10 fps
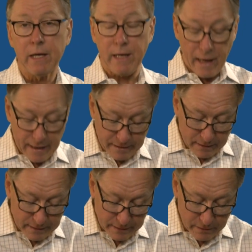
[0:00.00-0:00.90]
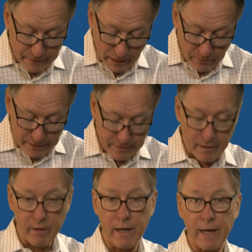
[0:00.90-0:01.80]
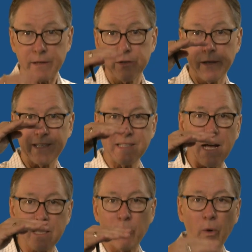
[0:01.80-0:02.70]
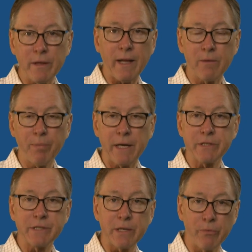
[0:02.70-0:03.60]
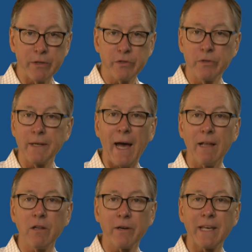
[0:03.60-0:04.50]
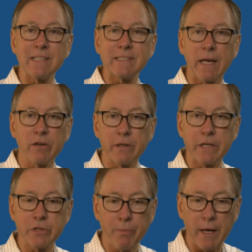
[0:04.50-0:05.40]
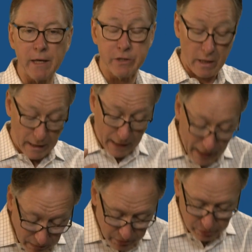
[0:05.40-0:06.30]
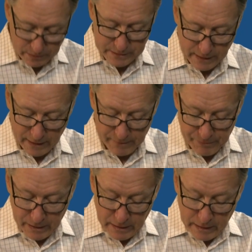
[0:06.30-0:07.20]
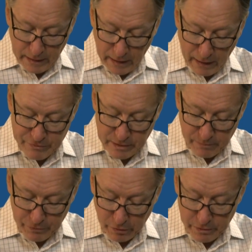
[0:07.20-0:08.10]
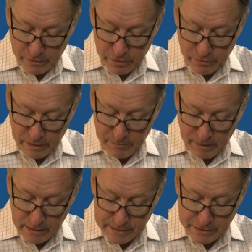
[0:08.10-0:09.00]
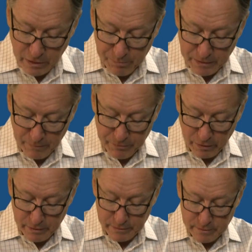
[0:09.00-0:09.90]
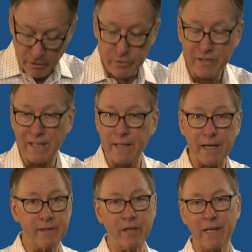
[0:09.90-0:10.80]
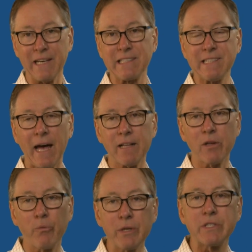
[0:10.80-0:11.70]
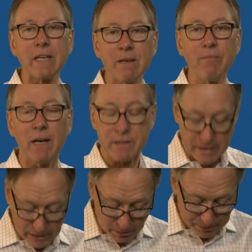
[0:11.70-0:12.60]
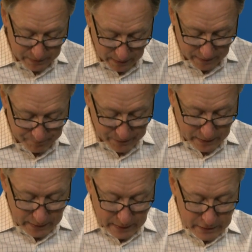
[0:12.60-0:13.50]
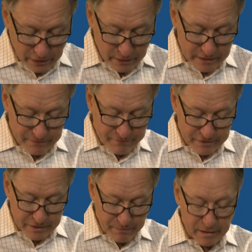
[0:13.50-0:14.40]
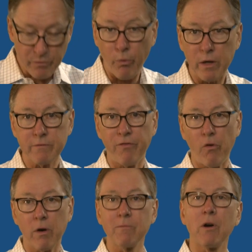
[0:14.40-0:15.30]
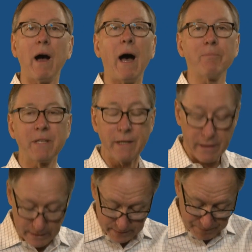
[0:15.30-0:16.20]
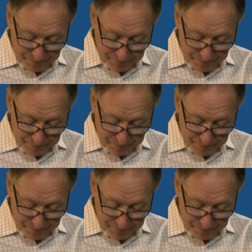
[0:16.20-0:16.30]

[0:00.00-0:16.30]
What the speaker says: I could click on that right there and I could tell you exactly what 9 pages he went to and how long he stayed on each page. How cool is that? I've sent him 32 emails. He's opened up 13. I can tell you exactly which emails he opened up. He's submitted 1 form or opted in.